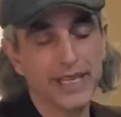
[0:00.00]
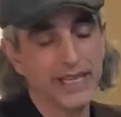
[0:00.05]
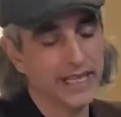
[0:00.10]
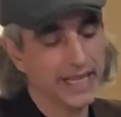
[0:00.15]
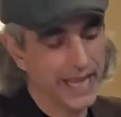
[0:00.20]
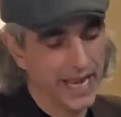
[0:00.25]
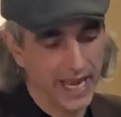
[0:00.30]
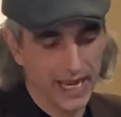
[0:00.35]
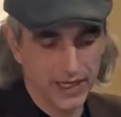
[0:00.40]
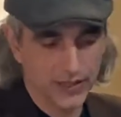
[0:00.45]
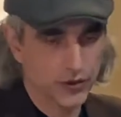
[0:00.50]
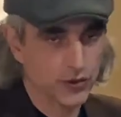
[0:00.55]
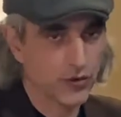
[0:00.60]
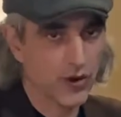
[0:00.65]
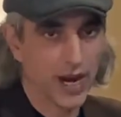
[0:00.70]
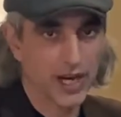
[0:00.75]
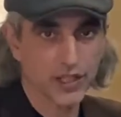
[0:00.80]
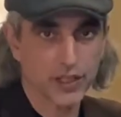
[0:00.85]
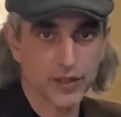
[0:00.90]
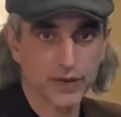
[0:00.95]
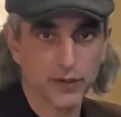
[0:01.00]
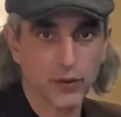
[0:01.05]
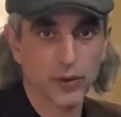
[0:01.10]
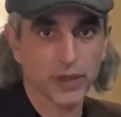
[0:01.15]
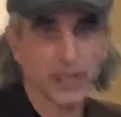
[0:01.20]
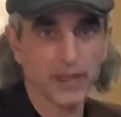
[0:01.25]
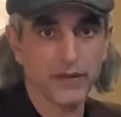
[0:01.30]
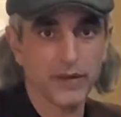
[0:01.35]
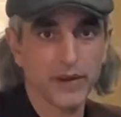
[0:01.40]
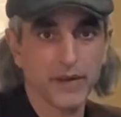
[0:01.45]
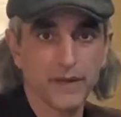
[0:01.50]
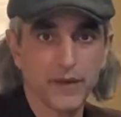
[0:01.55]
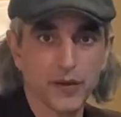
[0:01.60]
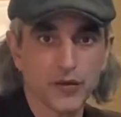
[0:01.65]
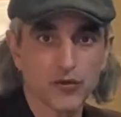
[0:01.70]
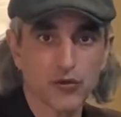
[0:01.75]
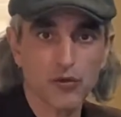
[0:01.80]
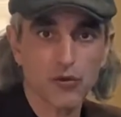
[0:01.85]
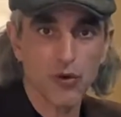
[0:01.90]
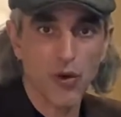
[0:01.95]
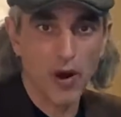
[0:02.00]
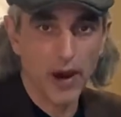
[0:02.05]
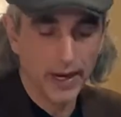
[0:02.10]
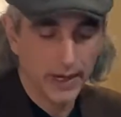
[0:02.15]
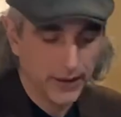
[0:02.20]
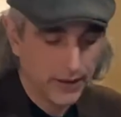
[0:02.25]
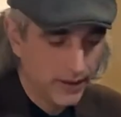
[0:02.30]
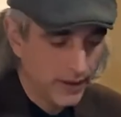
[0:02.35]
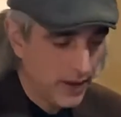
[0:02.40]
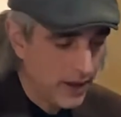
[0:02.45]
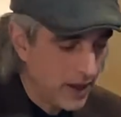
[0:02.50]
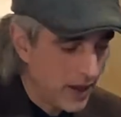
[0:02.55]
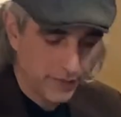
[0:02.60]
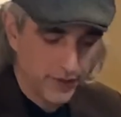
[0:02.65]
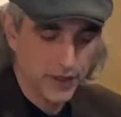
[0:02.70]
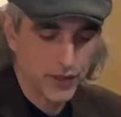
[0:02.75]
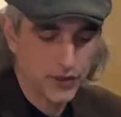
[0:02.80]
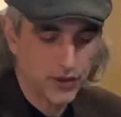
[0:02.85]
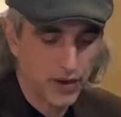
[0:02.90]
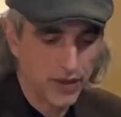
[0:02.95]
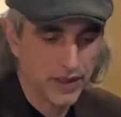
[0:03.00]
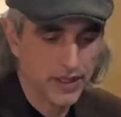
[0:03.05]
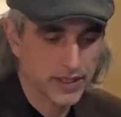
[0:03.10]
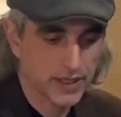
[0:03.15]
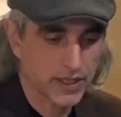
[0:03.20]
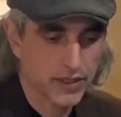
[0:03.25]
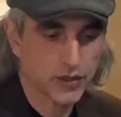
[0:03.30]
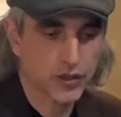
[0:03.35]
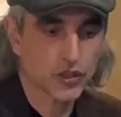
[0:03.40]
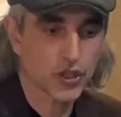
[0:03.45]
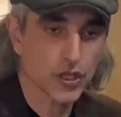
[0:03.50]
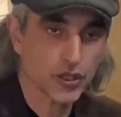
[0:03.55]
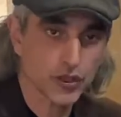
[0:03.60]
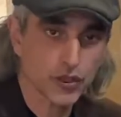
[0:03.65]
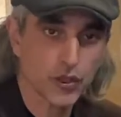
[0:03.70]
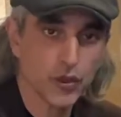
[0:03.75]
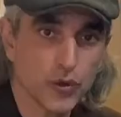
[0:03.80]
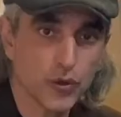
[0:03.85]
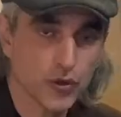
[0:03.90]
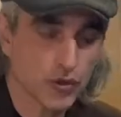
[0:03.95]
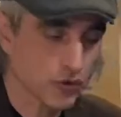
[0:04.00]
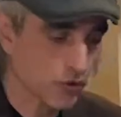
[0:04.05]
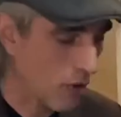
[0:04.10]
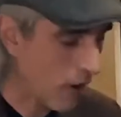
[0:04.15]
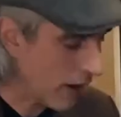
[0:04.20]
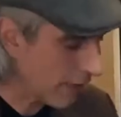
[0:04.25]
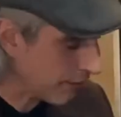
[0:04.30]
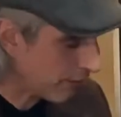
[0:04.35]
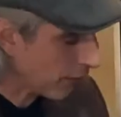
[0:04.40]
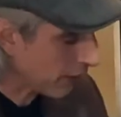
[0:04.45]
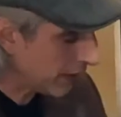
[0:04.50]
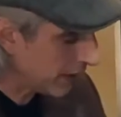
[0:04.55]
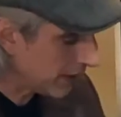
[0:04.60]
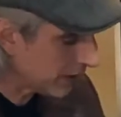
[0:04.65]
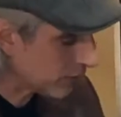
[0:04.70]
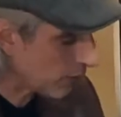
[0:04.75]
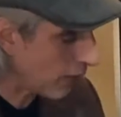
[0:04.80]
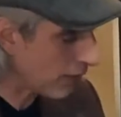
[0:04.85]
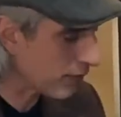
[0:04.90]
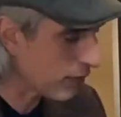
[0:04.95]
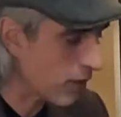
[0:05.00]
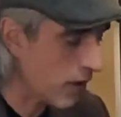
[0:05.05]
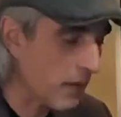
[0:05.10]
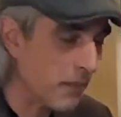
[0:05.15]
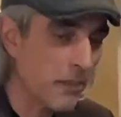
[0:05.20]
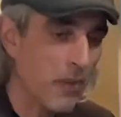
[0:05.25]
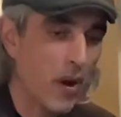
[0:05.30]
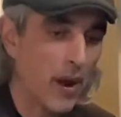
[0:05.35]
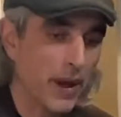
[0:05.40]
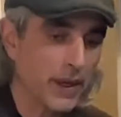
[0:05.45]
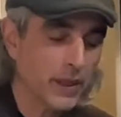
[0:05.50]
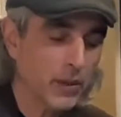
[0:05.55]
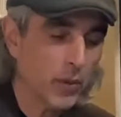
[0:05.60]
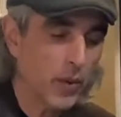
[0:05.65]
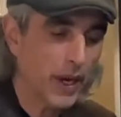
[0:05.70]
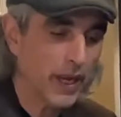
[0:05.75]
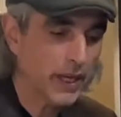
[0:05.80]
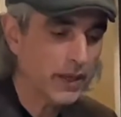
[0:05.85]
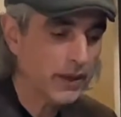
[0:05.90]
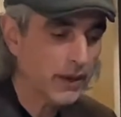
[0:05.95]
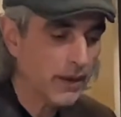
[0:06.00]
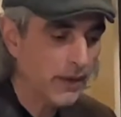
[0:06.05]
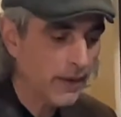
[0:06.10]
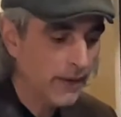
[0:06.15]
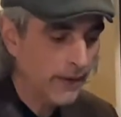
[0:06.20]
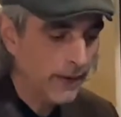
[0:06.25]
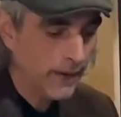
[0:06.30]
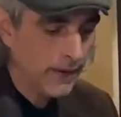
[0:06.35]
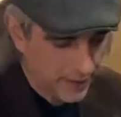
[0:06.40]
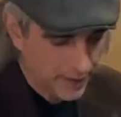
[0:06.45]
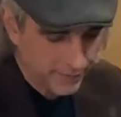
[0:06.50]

can't scratch this floor even if he tried. Finish on this is just strong for his overall body weight. The